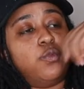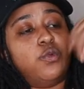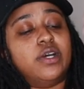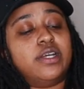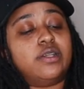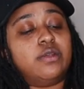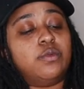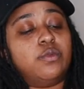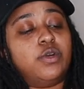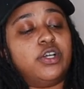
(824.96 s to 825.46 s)

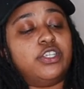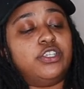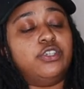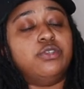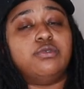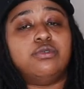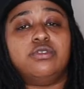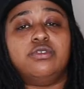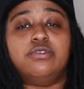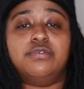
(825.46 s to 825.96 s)
what what
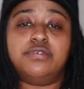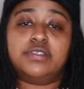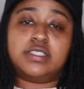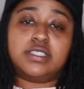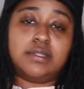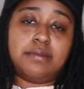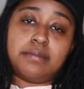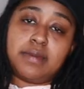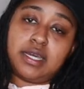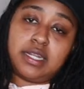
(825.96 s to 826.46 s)
you do for
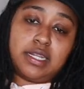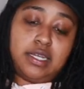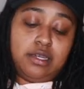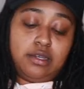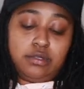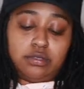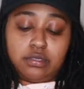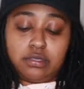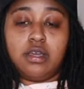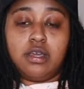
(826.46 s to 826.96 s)
somebody
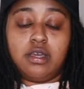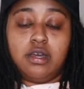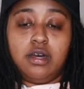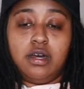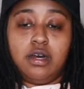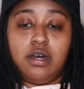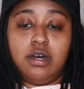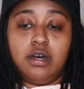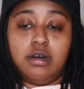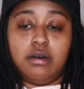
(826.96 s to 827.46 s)
else,
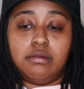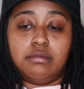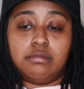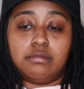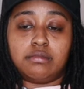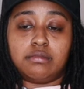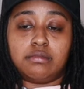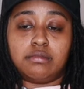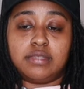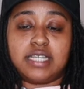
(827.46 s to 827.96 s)

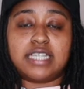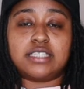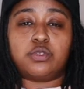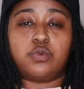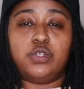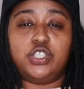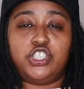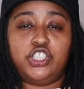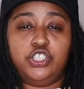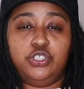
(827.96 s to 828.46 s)
um,
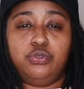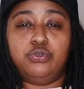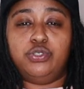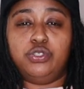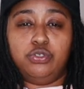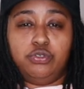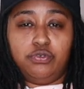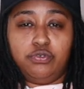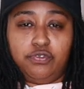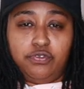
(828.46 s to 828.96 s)
that's what you
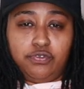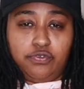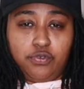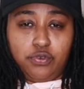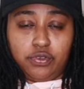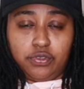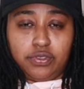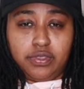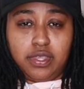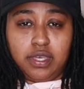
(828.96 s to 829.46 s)
do
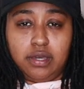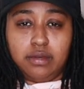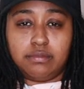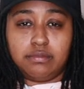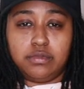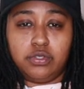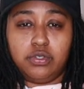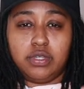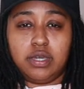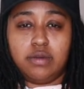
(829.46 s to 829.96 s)
for them.
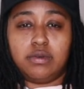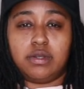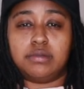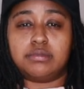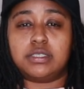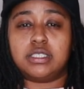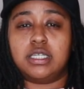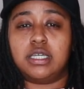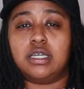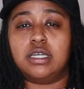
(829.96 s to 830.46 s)
You get what
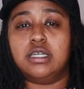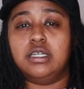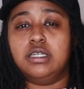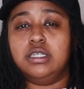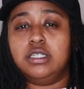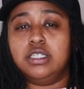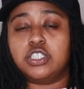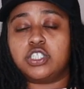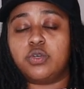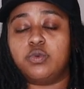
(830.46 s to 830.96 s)
I'm saying?
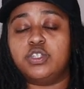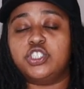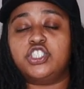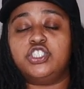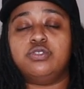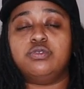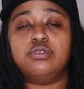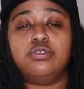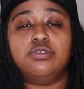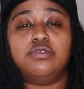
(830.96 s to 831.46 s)
So
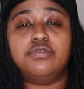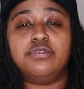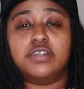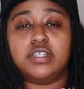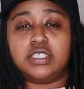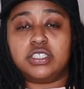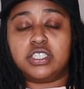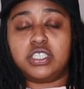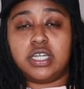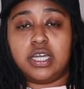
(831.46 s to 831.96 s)
what you do
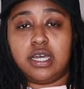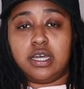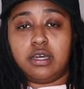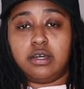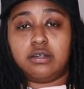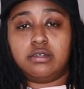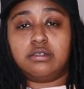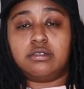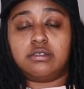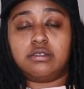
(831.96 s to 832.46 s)
for the
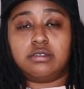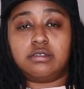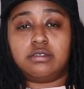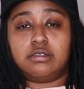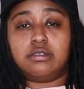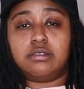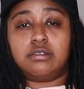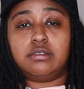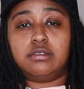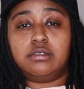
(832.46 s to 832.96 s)
child,
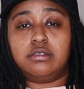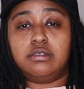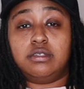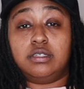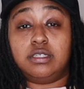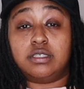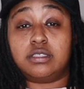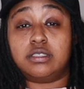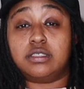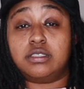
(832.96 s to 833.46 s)

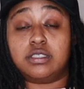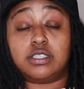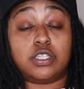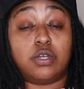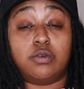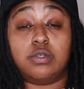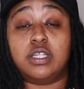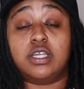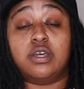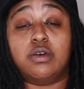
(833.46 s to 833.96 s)
is
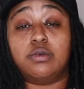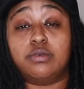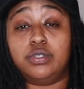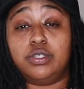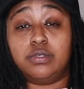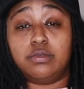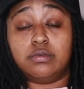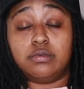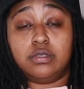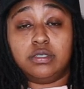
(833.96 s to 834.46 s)
solely on
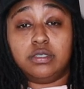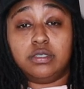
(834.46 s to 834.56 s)
you.